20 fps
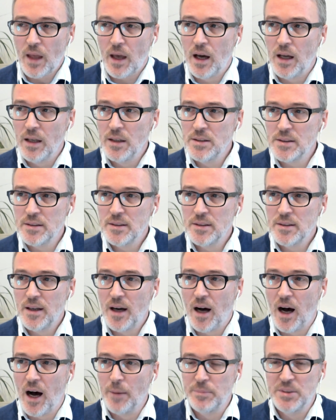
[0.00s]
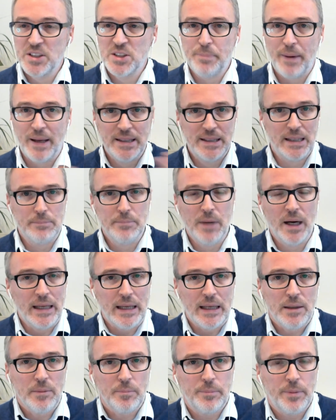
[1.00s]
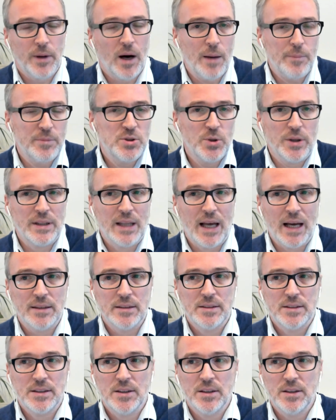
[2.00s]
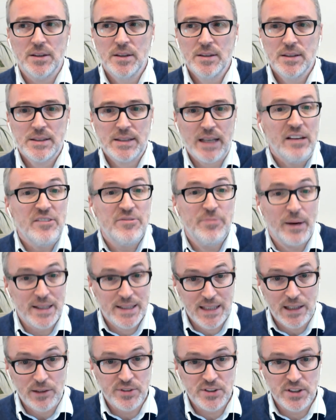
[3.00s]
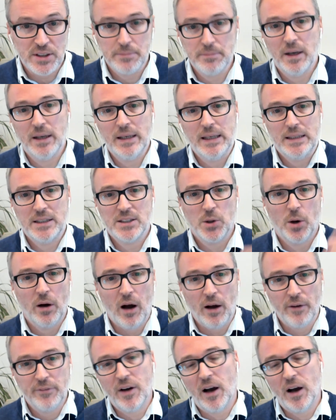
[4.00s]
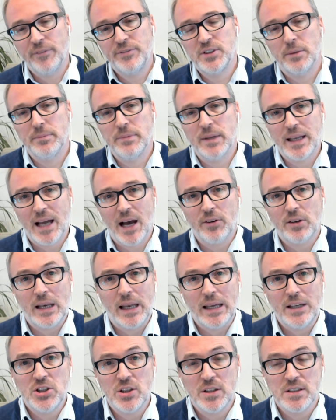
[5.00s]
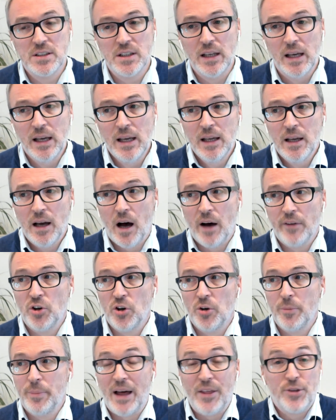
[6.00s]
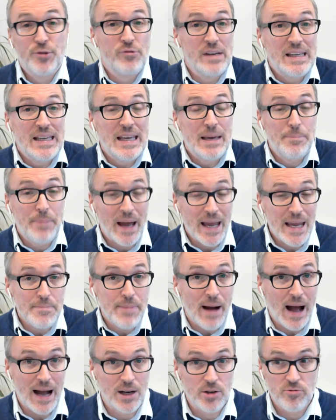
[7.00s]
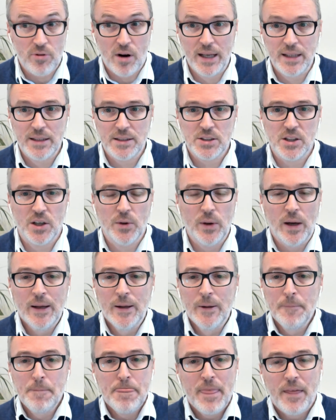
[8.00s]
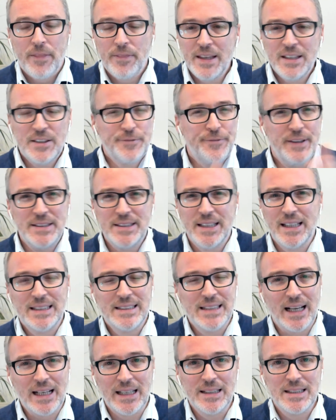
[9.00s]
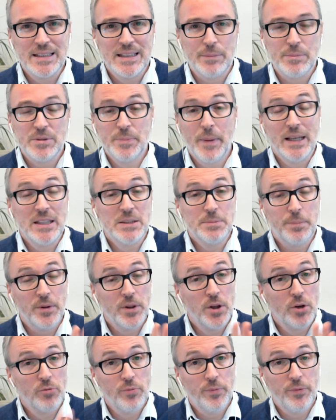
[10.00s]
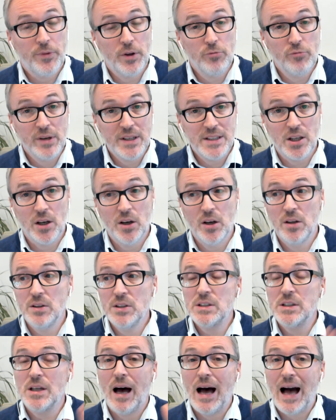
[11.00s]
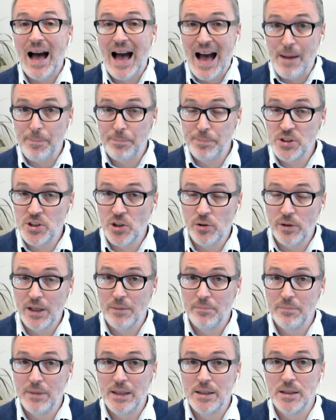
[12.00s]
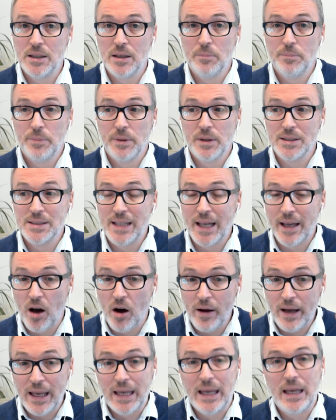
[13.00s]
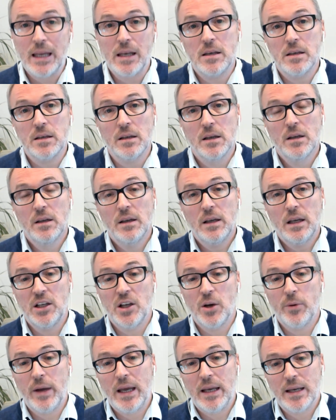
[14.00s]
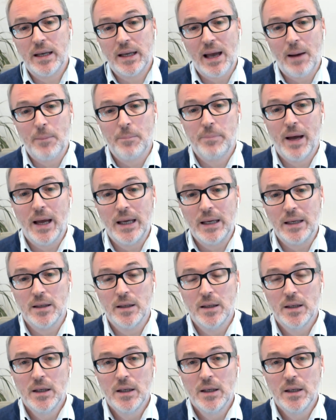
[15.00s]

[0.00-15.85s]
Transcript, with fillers: and I'm spending money, but I'm doing that to save myself some money. So I've done the calculations and I've got about a 3-year payback, right? So this fits in exactly the same space, but the returns are absolutely immediate because they are in a campaign.